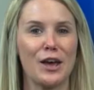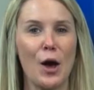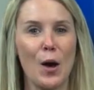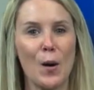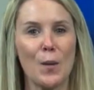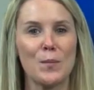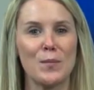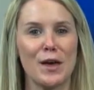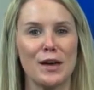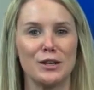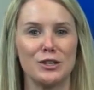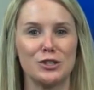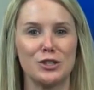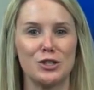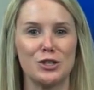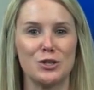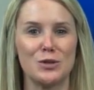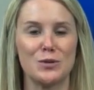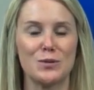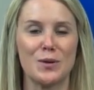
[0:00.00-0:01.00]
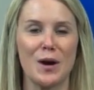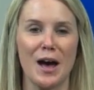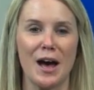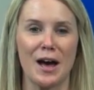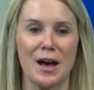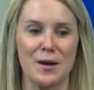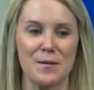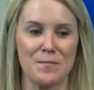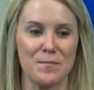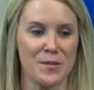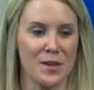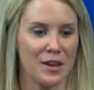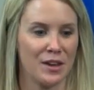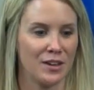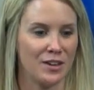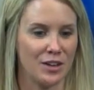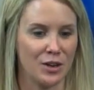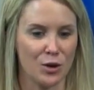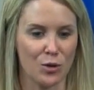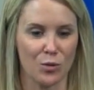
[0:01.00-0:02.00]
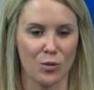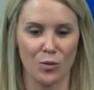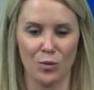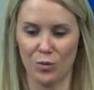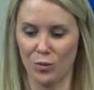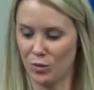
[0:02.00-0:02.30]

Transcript: hope that you, you know,